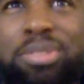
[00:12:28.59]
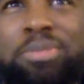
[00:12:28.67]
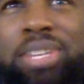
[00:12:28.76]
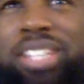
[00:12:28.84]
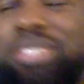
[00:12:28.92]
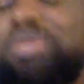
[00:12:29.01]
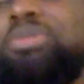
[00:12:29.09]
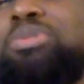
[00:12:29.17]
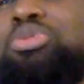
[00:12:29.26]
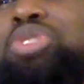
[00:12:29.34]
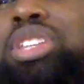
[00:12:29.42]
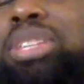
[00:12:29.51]
which makes you
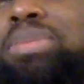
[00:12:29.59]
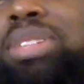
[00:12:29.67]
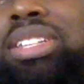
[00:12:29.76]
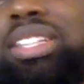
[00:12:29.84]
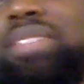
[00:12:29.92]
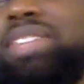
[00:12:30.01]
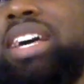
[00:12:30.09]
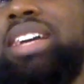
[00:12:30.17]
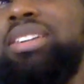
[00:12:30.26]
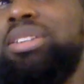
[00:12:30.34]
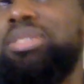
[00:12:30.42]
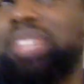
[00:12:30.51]
really believe that
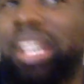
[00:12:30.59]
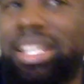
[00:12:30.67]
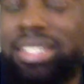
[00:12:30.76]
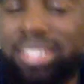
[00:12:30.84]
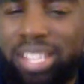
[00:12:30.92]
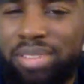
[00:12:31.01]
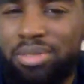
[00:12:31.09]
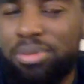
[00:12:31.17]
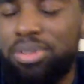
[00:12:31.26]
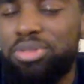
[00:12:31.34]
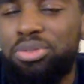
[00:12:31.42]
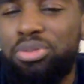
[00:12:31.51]
'97
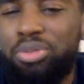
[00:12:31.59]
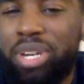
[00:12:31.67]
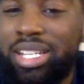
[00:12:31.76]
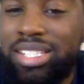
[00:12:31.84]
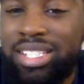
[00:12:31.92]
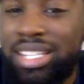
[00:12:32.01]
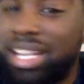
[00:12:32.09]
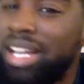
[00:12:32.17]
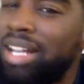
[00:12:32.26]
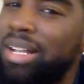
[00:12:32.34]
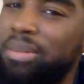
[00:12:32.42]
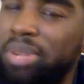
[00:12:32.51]
was crazy
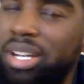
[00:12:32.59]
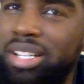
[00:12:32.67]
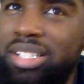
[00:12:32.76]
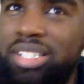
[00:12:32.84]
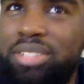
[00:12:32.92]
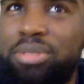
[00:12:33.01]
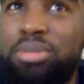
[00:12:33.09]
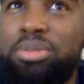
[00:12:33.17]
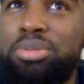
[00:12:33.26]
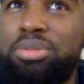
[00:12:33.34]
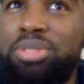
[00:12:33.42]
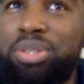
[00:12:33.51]
compared
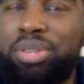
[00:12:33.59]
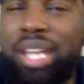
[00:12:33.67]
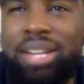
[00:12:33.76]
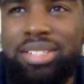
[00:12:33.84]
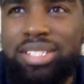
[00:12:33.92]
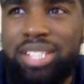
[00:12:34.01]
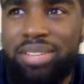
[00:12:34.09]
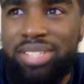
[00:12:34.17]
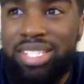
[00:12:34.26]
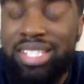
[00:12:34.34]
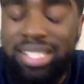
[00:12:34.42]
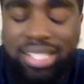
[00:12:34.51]
to
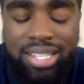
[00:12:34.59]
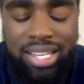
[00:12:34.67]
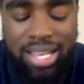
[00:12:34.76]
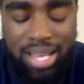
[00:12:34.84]
2017.